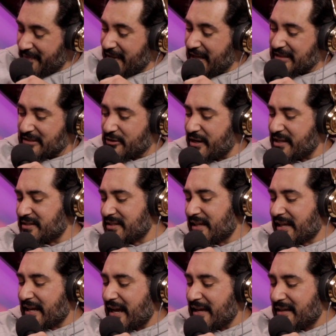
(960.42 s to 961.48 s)
it's crazy.
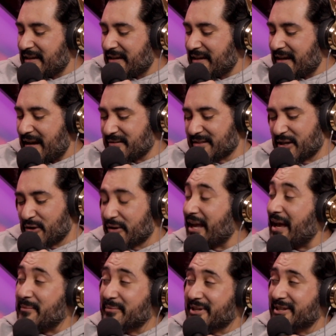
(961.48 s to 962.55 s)
Like I was like, okay,
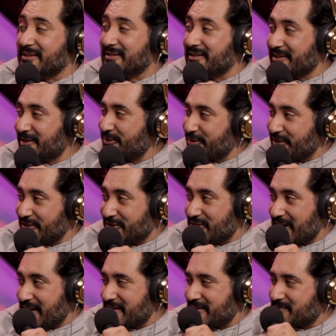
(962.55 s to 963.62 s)
I'm gonna literally
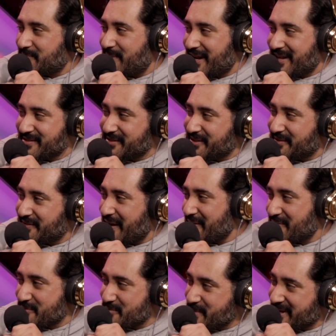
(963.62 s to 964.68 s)
try this positive
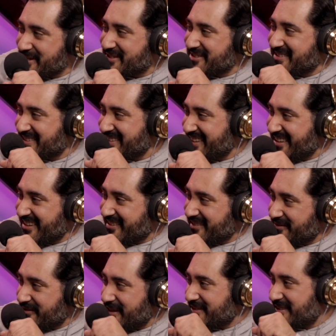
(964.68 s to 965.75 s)
affirmation thing,
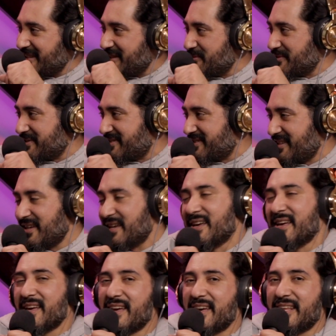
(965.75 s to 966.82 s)
right? That you would see,
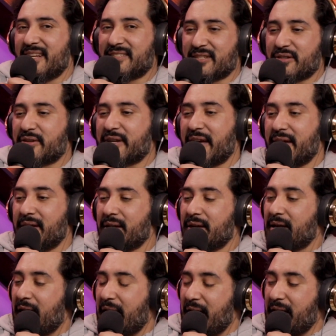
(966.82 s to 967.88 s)
and I was like, okay.
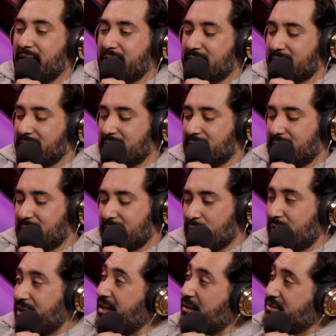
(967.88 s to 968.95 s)
And
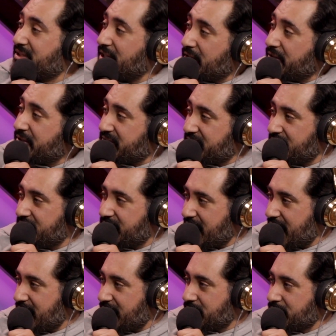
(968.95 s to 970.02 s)
when I would tell her to sit
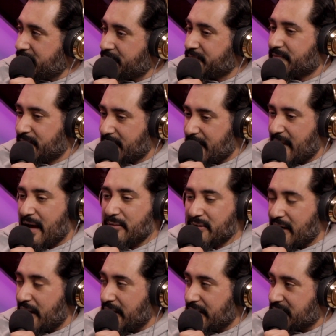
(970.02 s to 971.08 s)
down, I would
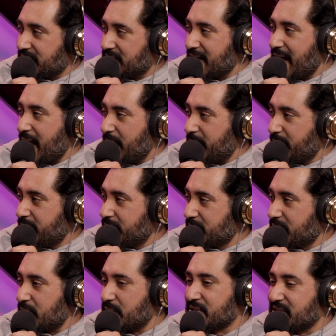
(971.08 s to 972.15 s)
like snap.
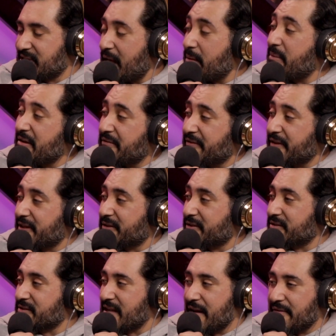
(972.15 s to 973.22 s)
So I would snap my
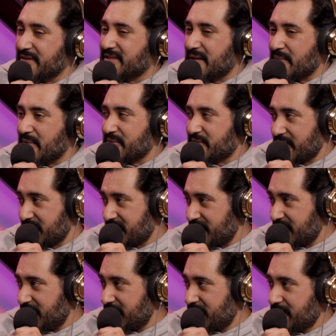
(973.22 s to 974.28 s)
fingers every time I would say
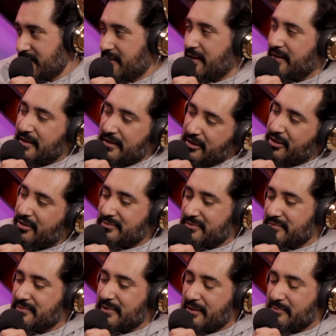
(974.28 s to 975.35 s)
sit, and then
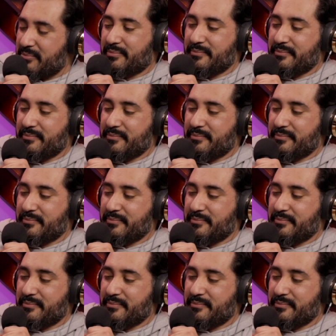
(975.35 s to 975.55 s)
like